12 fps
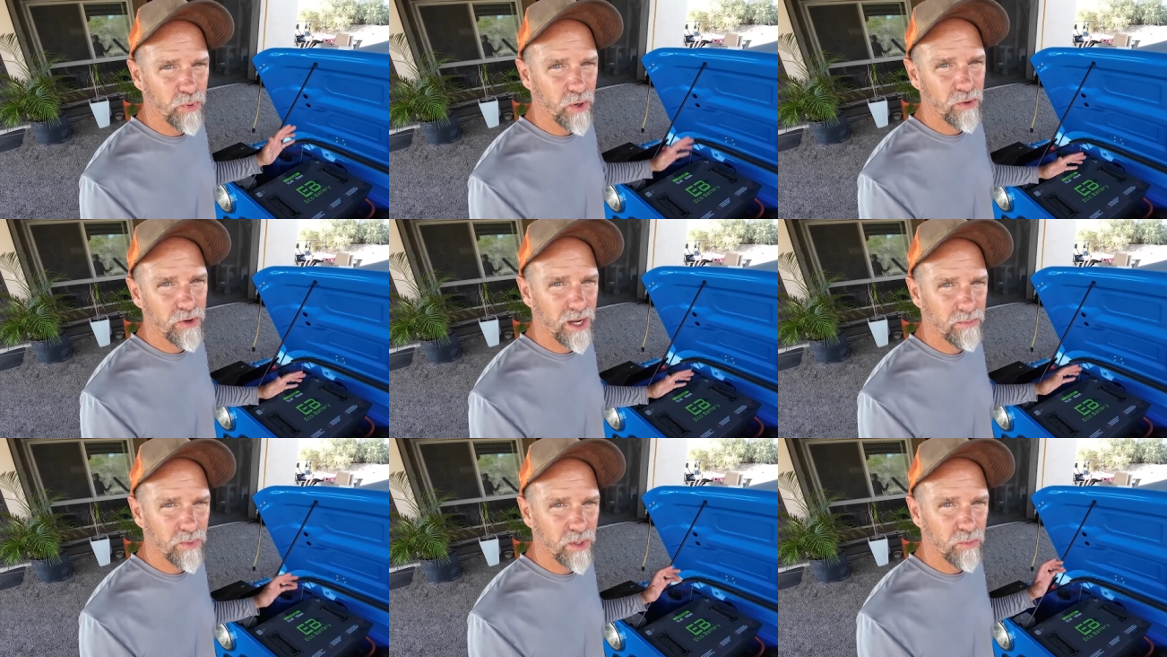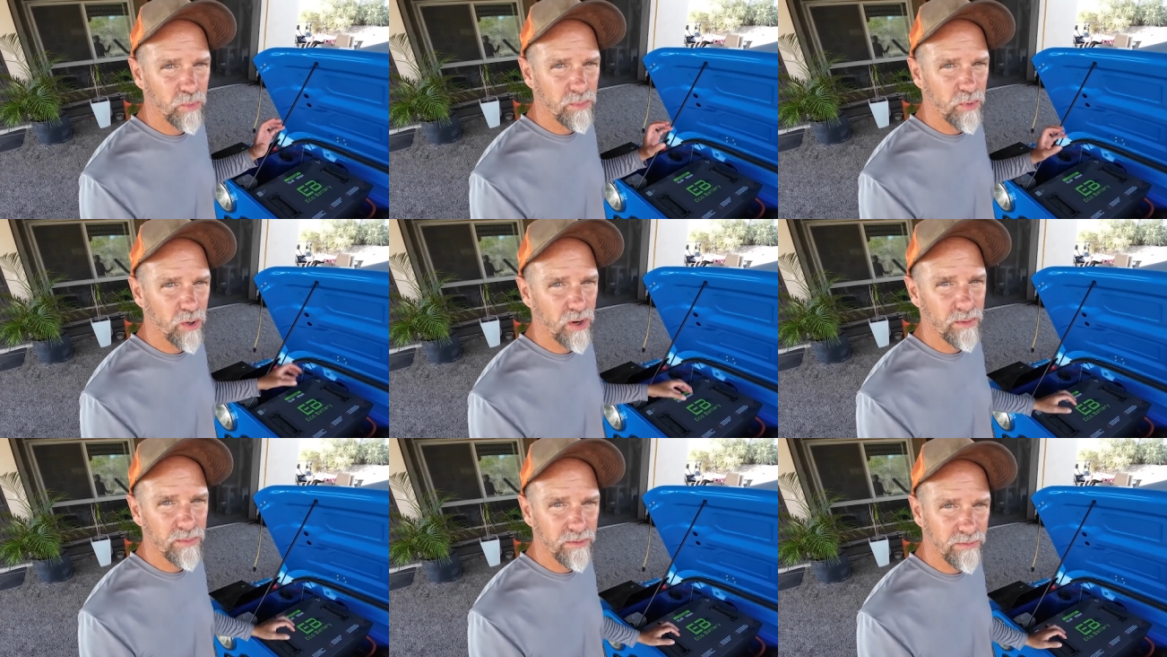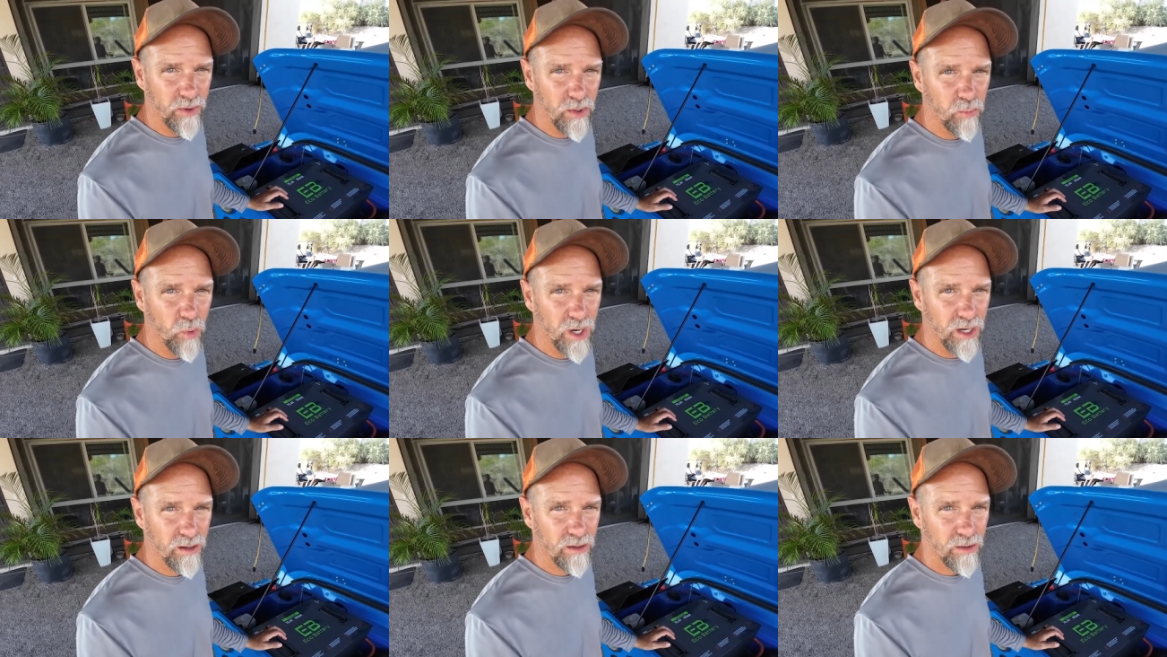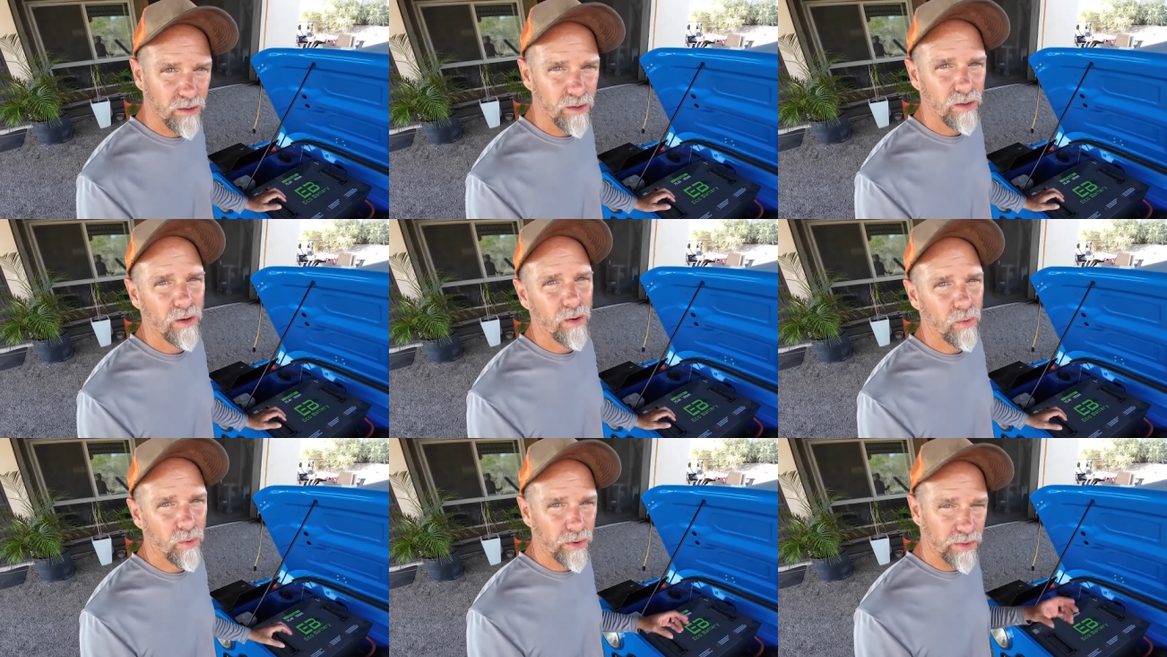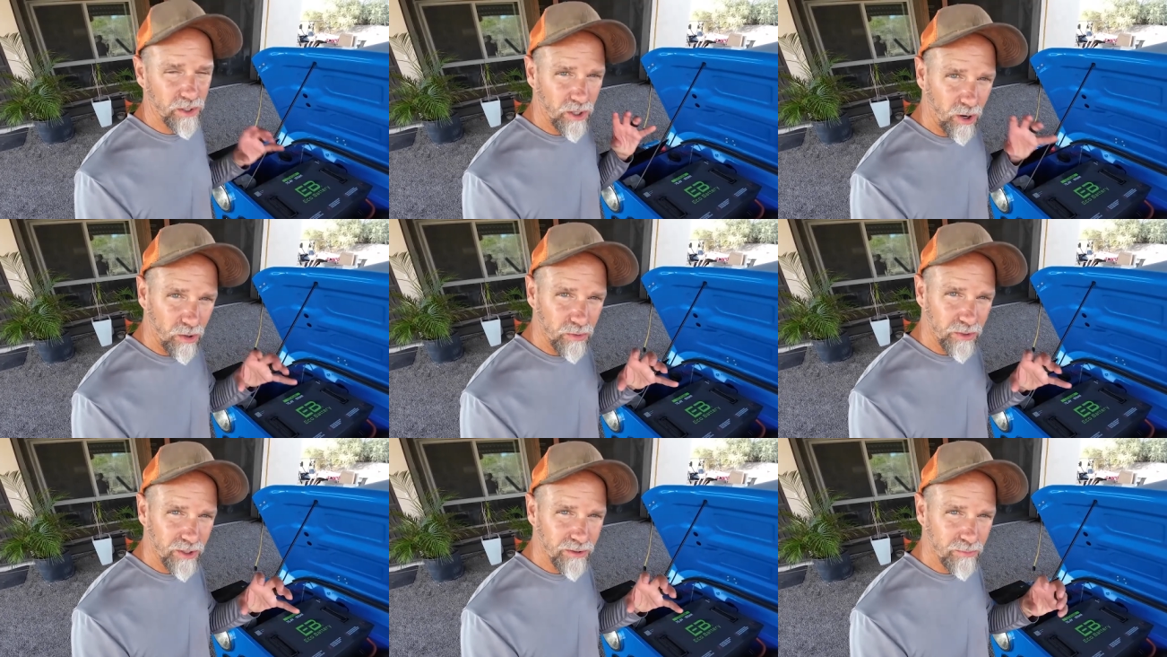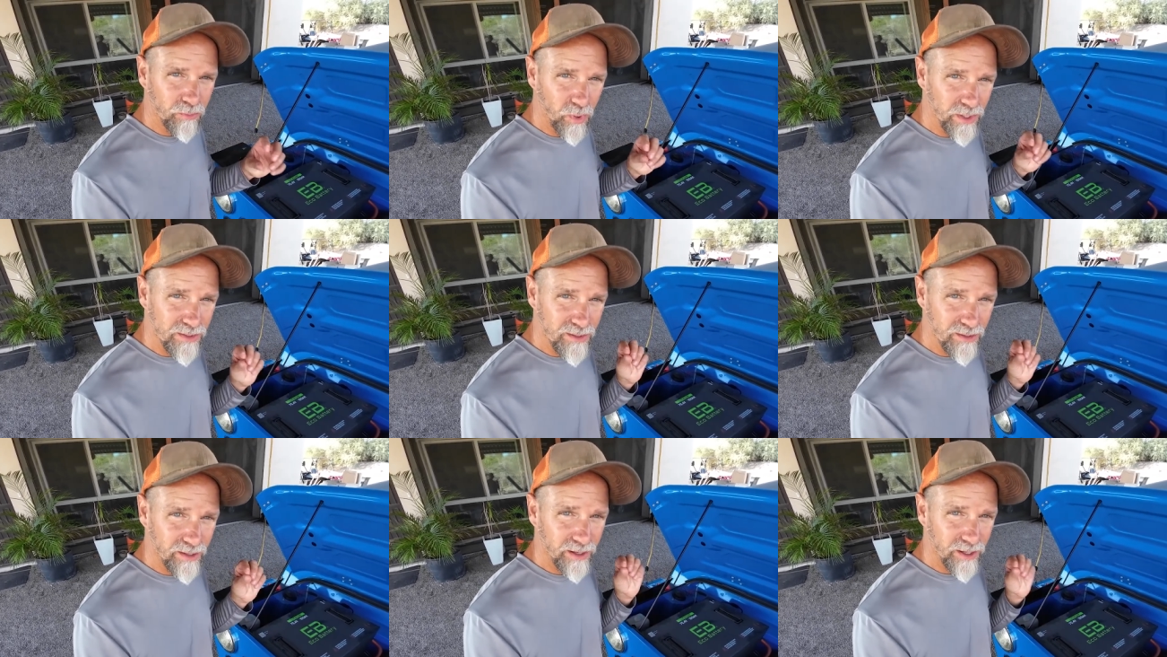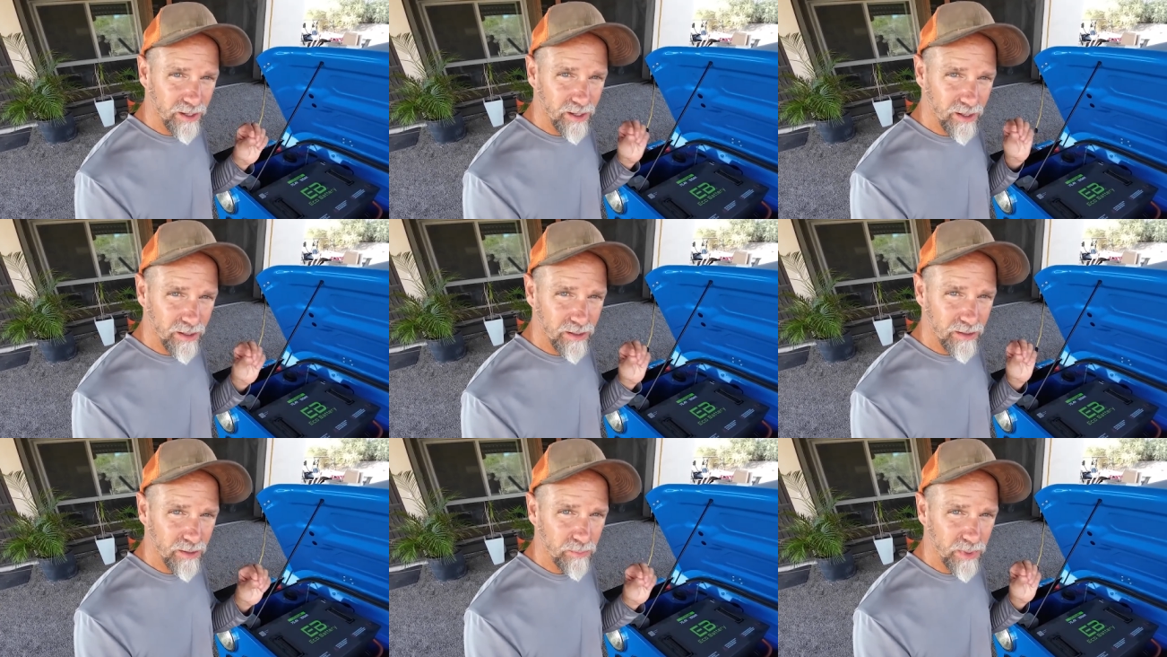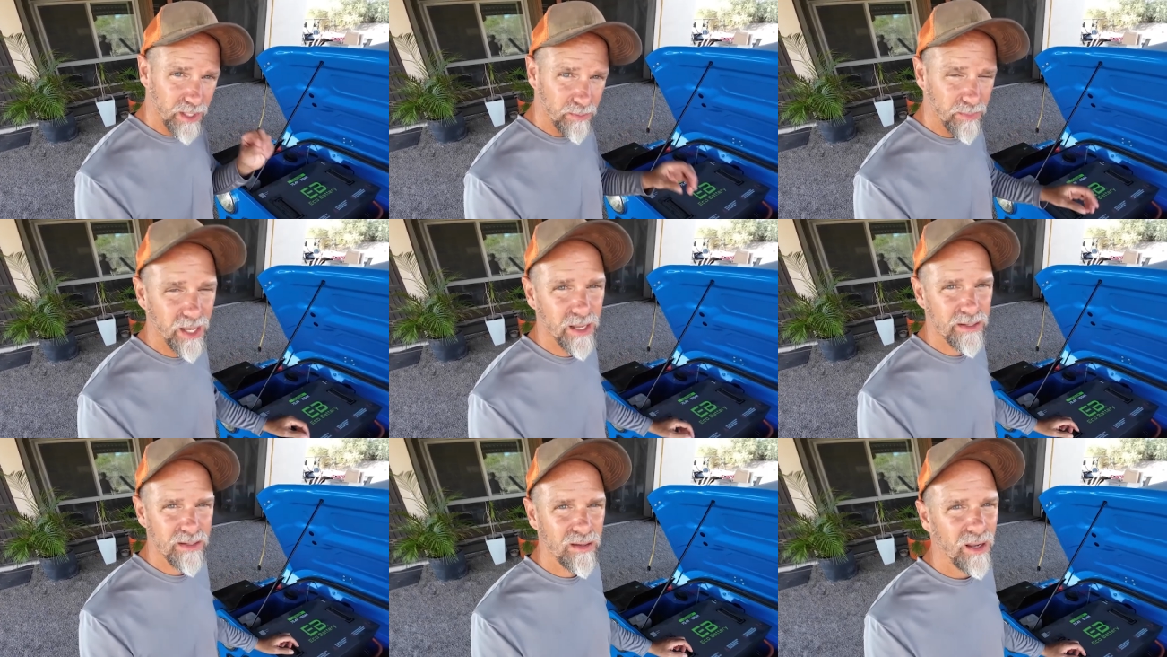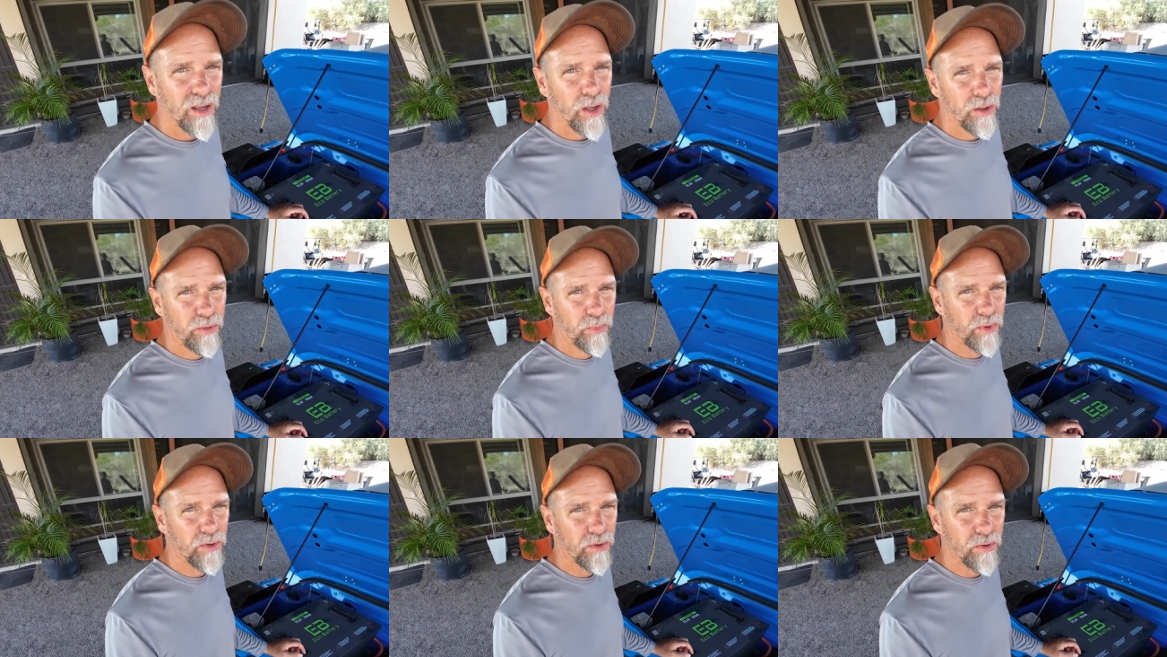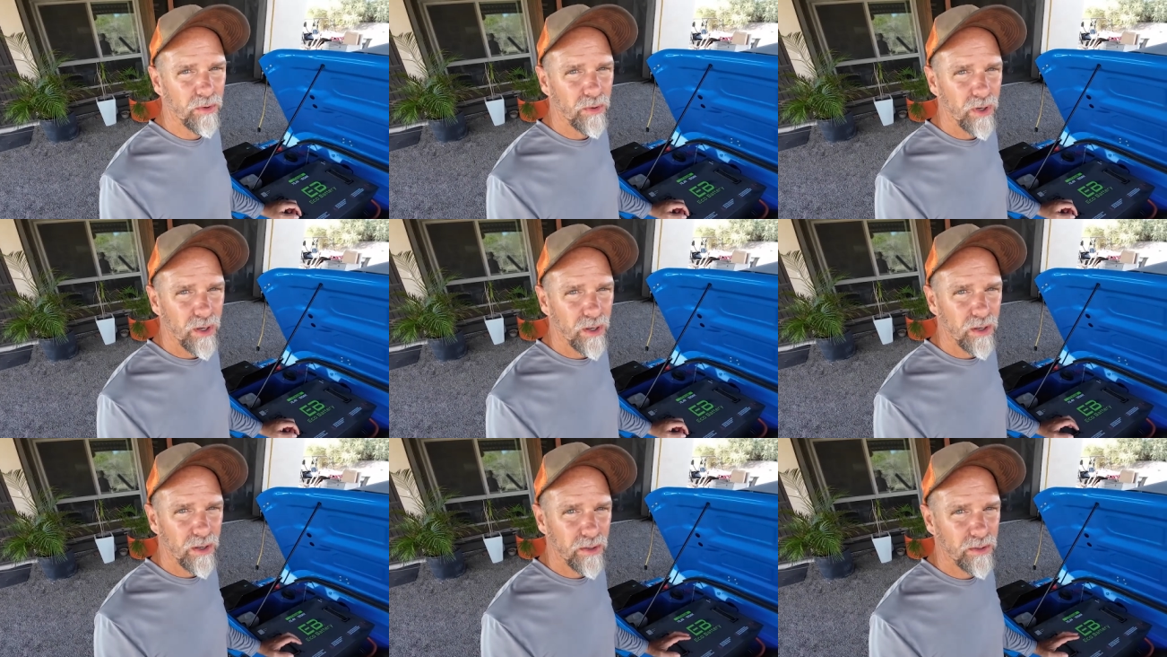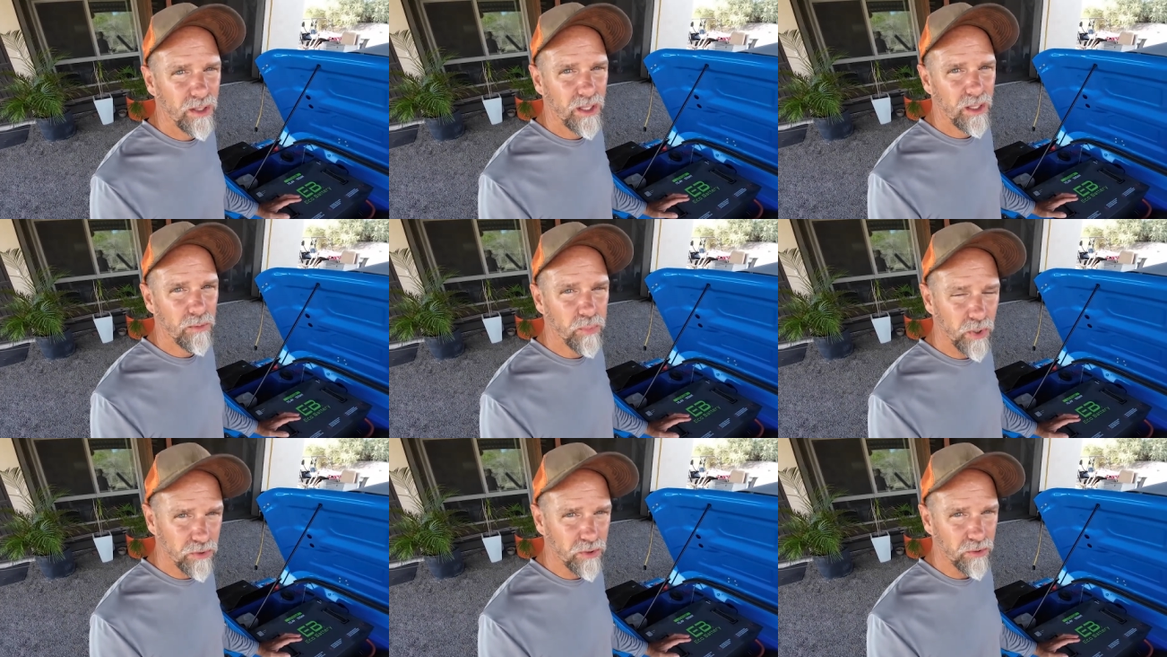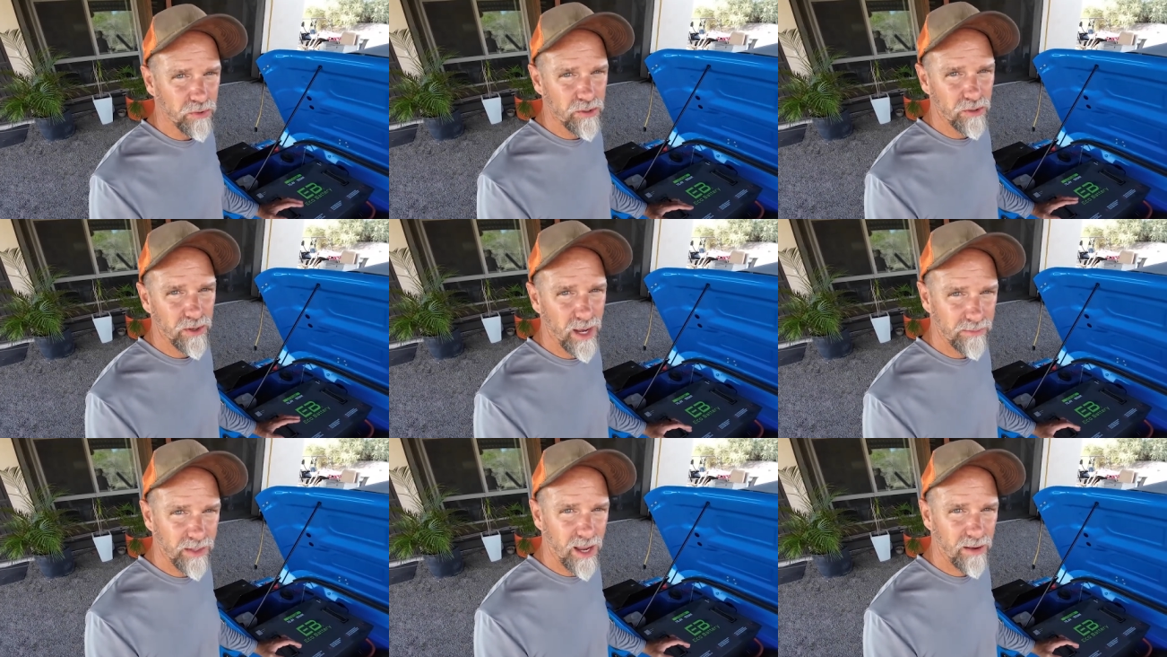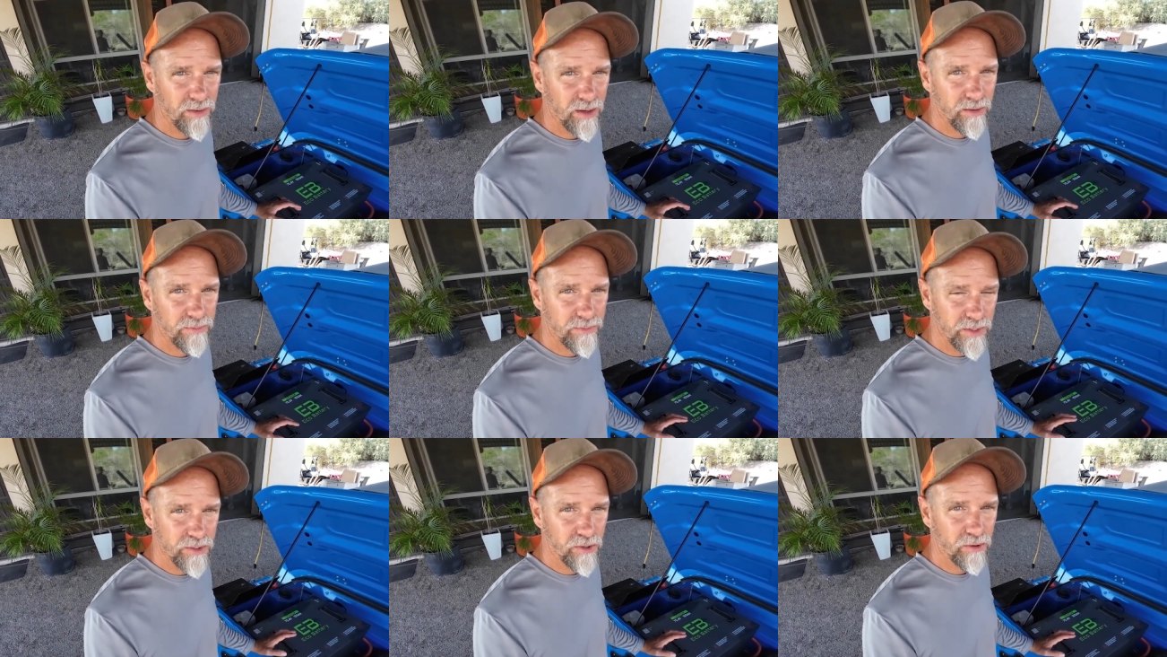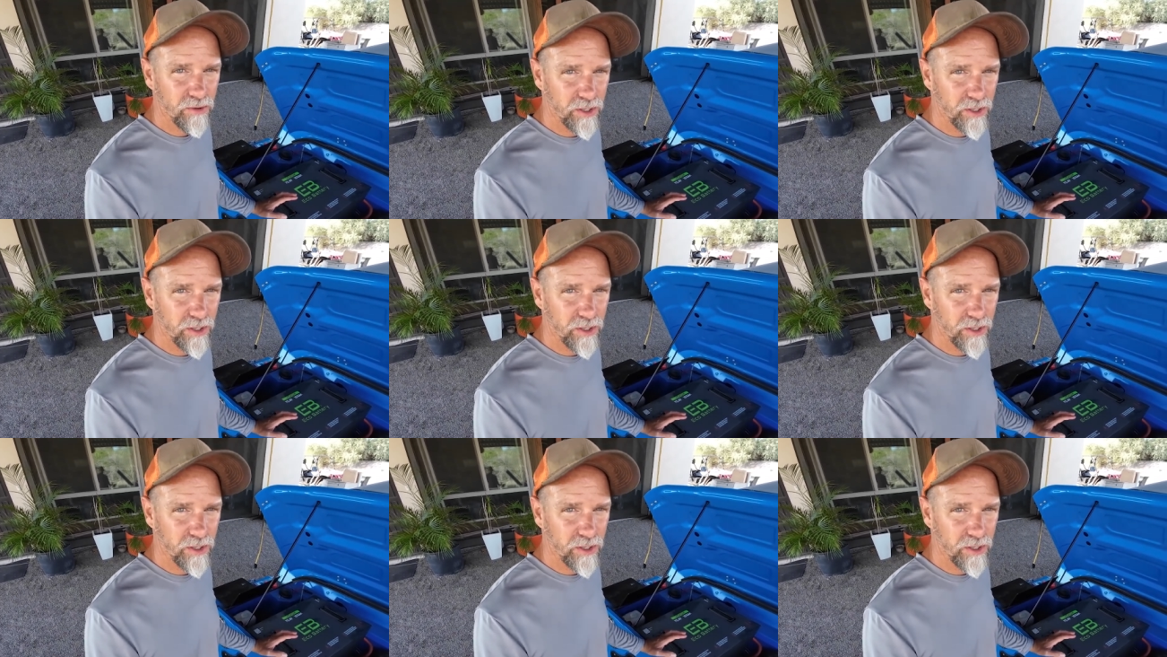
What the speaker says: reprogram the firmware or the code that runs the BMS through the Bluetooth. So you have to have a physical